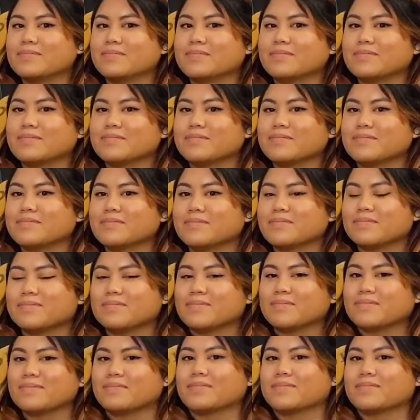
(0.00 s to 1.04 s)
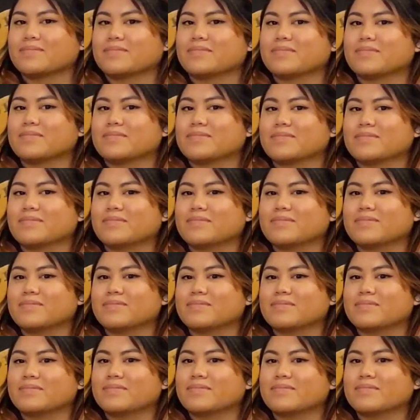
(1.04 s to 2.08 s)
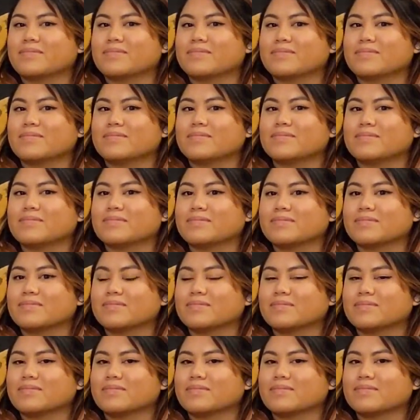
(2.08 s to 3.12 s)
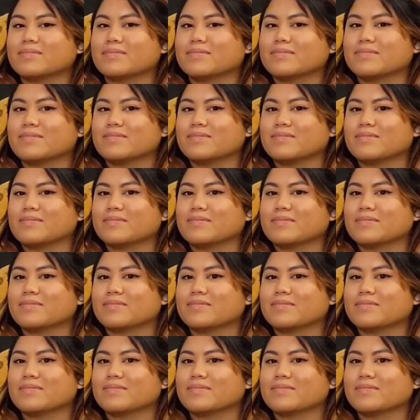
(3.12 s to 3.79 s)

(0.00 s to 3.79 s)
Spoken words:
The person shown says nothing.